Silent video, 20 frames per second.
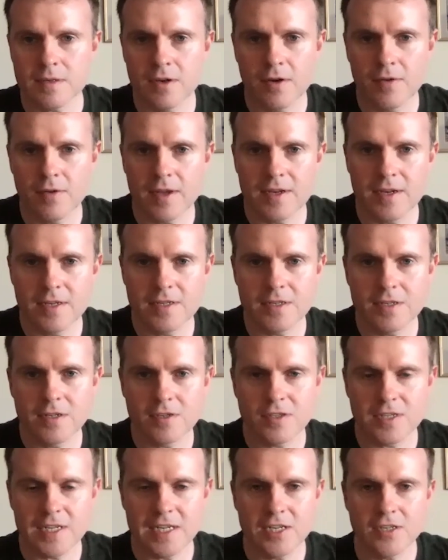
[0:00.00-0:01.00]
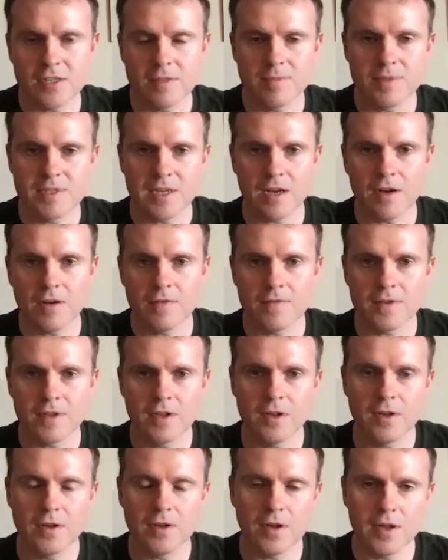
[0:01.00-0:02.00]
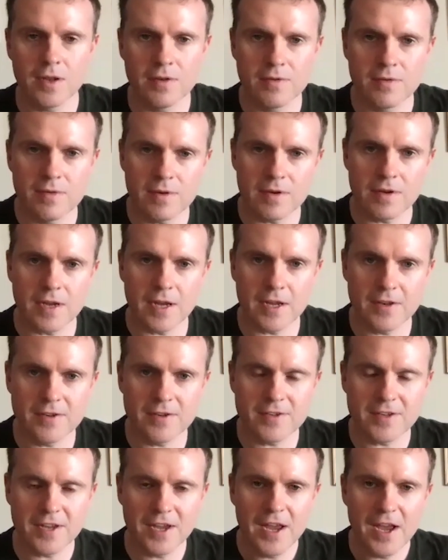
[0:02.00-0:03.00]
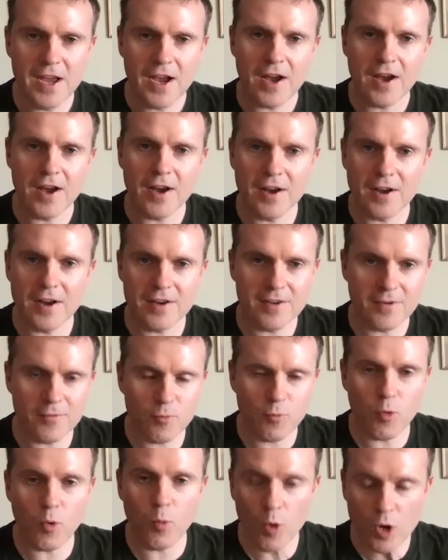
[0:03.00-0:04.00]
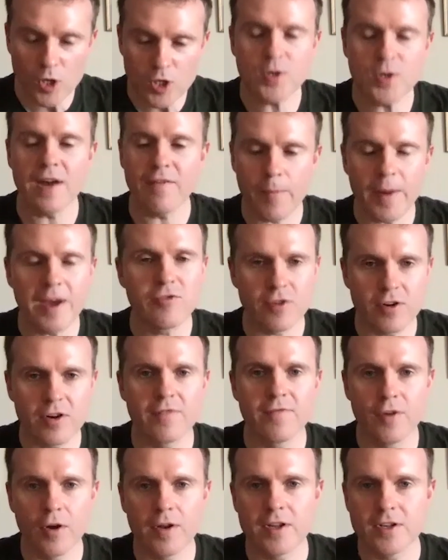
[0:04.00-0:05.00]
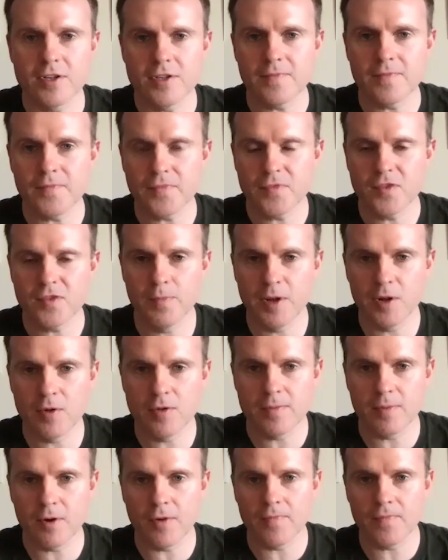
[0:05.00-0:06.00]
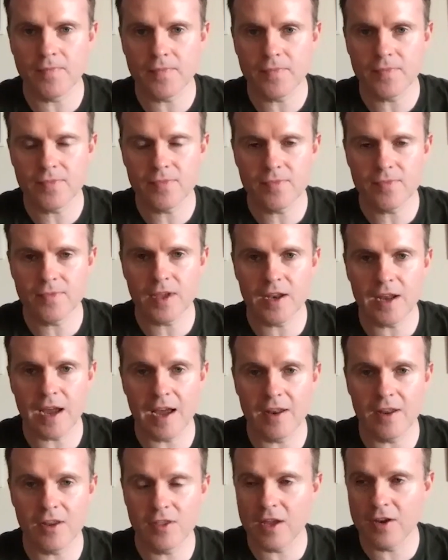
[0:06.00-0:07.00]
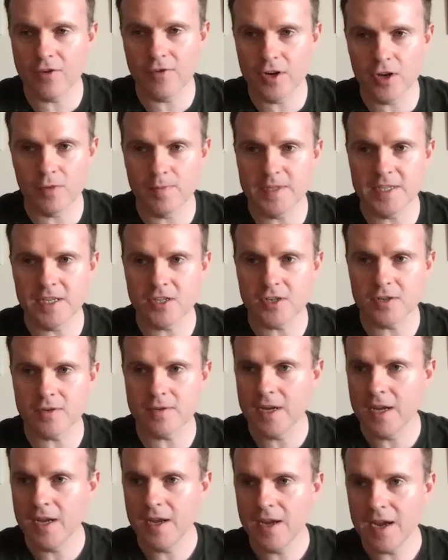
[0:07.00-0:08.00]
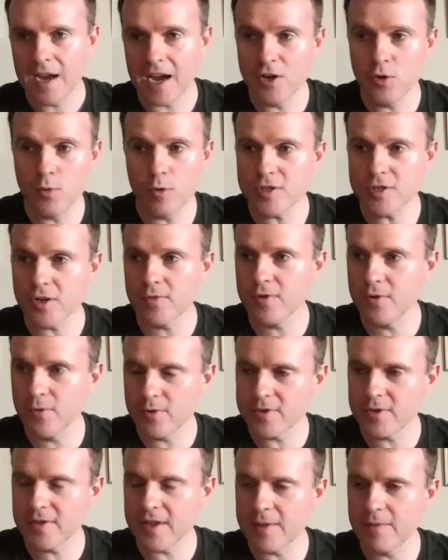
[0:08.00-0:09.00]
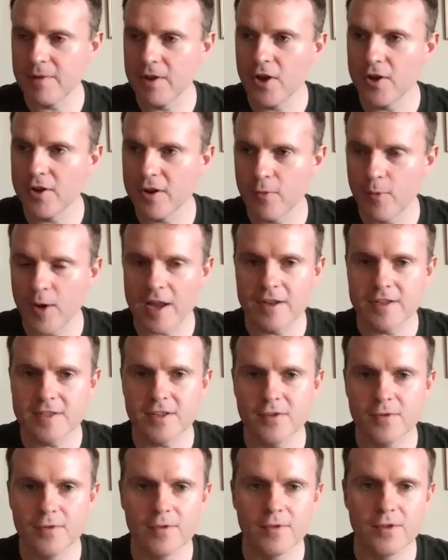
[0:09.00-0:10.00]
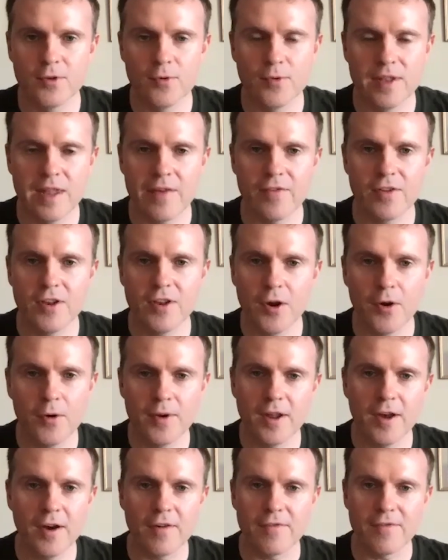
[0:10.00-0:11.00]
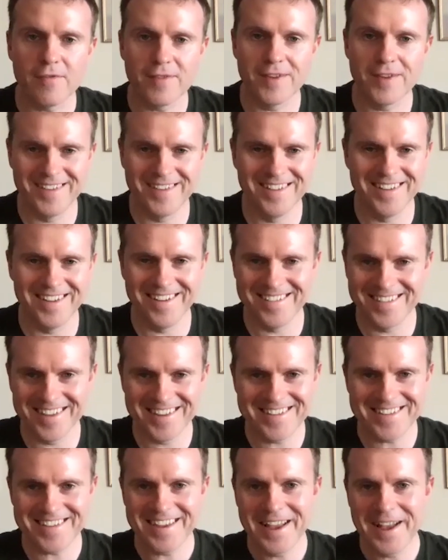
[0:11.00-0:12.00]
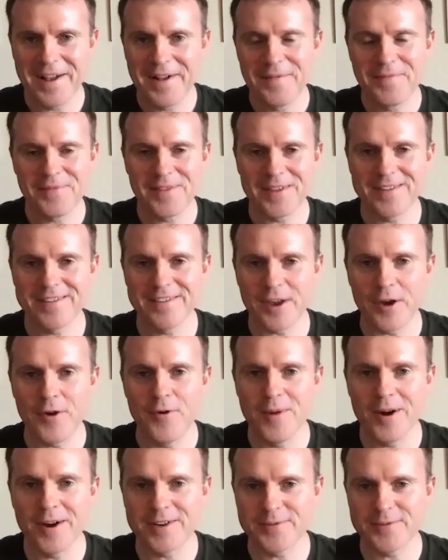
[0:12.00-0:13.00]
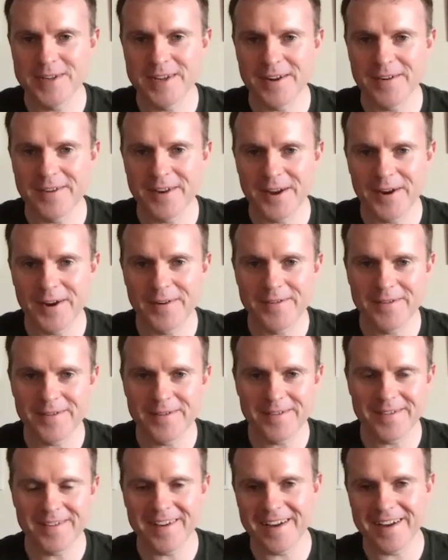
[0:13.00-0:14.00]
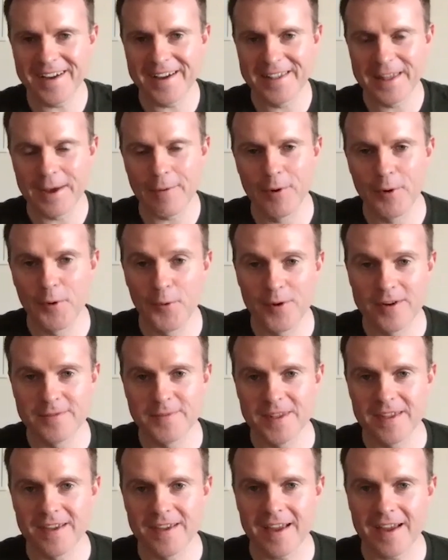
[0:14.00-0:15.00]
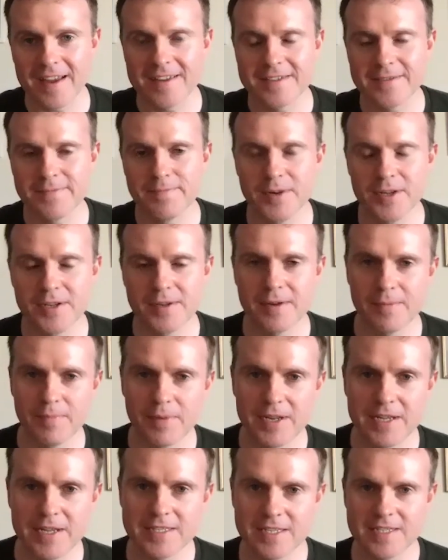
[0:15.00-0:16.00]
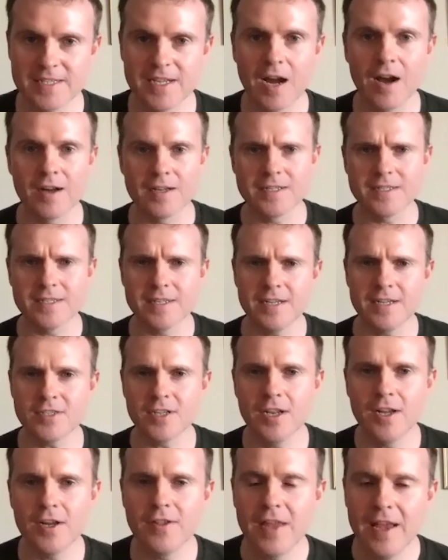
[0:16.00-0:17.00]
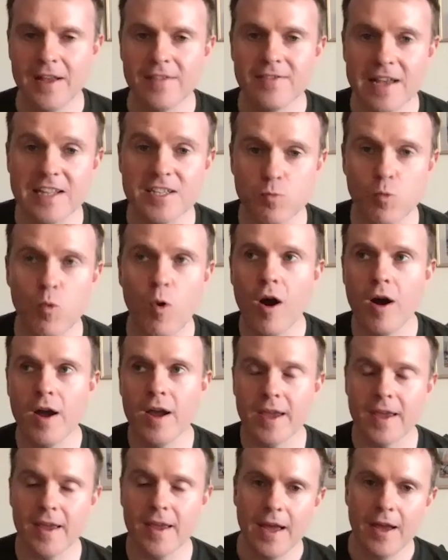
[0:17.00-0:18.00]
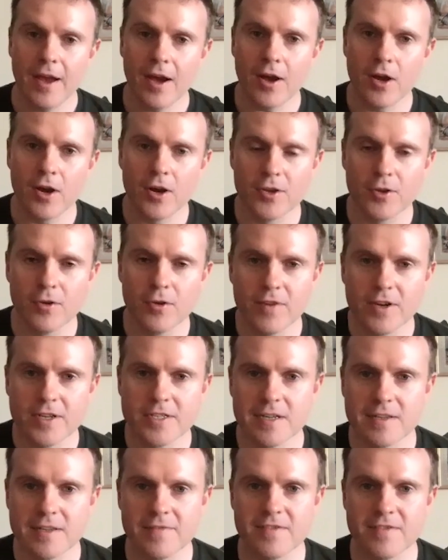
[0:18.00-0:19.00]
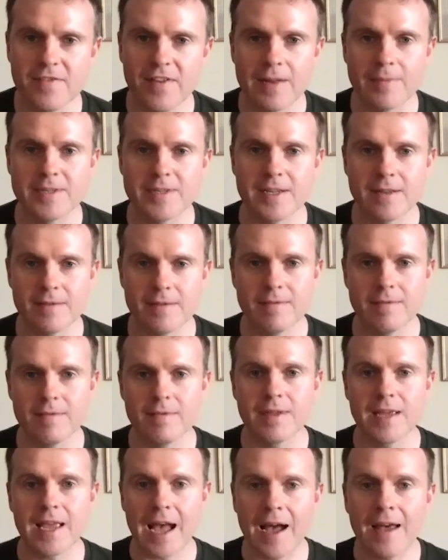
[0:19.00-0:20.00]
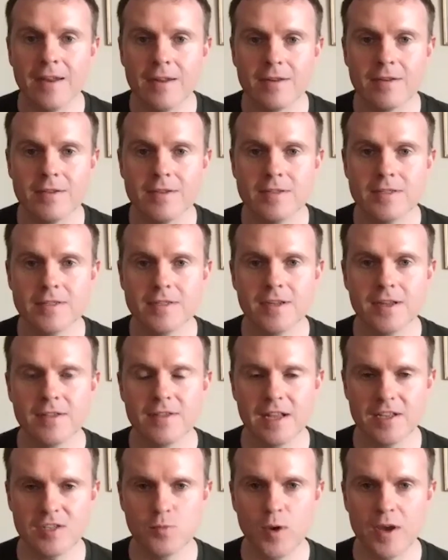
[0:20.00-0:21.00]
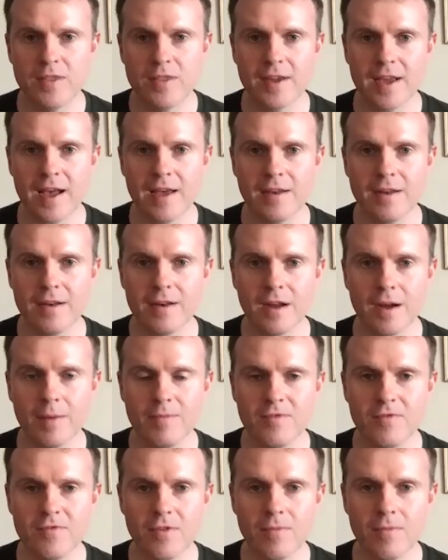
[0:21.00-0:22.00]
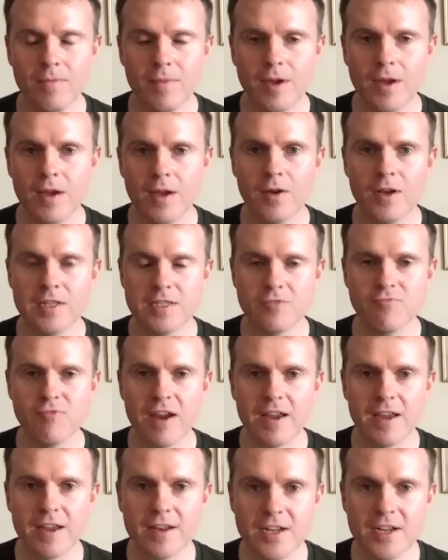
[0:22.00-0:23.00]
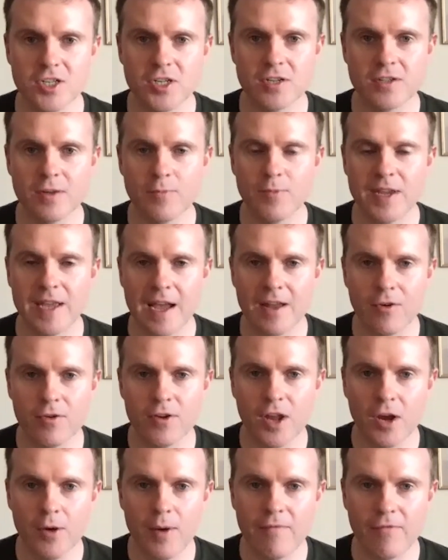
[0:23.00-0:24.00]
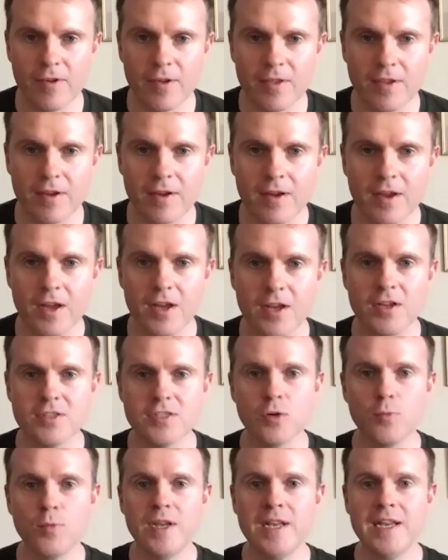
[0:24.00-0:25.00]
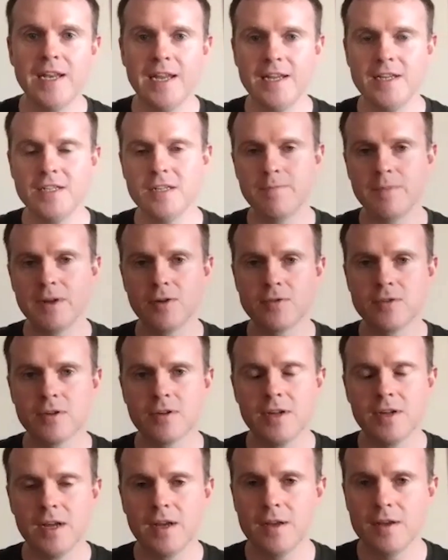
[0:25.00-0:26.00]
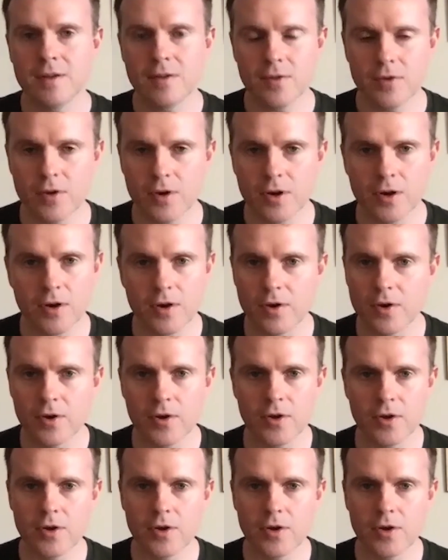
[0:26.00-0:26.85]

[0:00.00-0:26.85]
you know they need to just teach themselves and and and once you have a bedrock of knowledge to build upon then then you're in a good position and you also you also then learn an awareness that you you'll never know enough there's, there's so much we don't know and that will always be the case. But but it's a start, isn't it, to learn? That's why uh, universities have developed canons. That's where the canon comes from. It's a recognition that we cannot know everything, so we need to build on uh,